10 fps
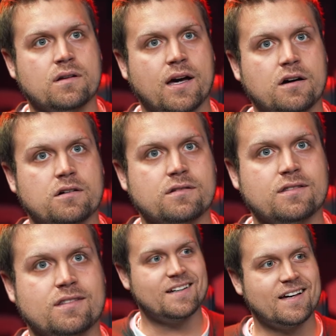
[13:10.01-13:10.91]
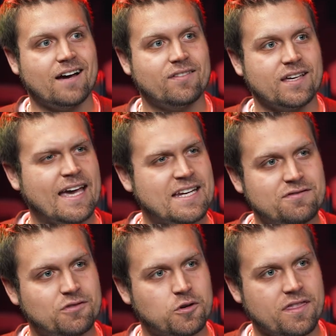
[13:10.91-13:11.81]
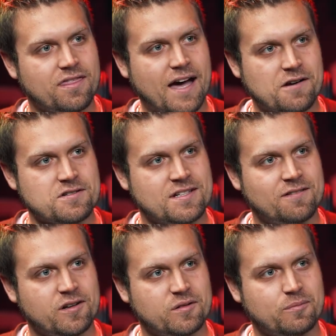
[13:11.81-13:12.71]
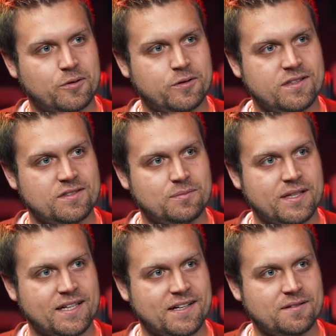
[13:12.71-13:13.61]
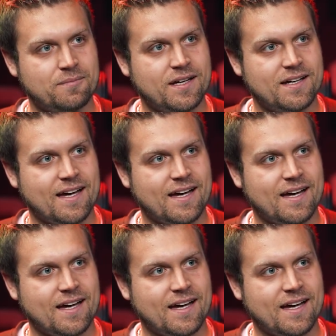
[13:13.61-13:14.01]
How having 84,000 of their employees become